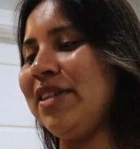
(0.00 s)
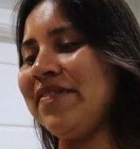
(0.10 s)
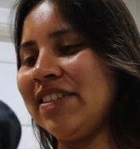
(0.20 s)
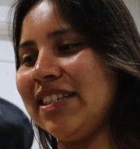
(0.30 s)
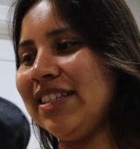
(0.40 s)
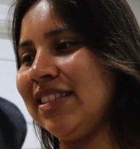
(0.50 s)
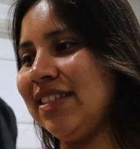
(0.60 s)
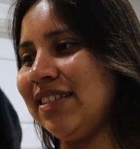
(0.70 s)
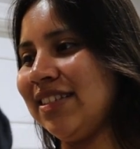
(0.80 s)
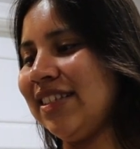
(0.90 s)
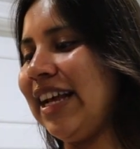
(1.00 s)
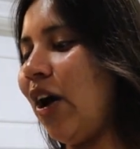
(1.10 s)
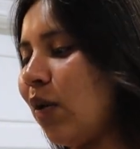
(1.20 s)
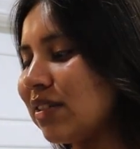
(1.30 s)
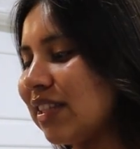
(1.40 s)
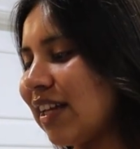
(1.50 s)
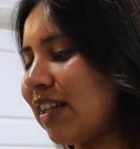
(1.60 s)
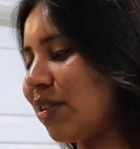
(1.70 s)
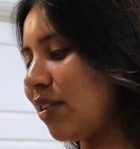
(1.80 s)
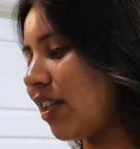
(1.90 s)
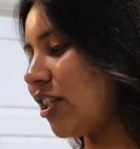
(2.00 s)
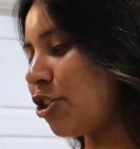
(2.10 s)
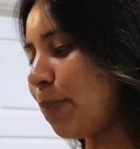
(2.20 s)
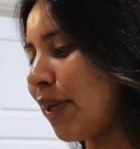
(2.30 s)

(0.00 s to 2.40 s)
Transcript: what even is this? Oh, is it like a little lunch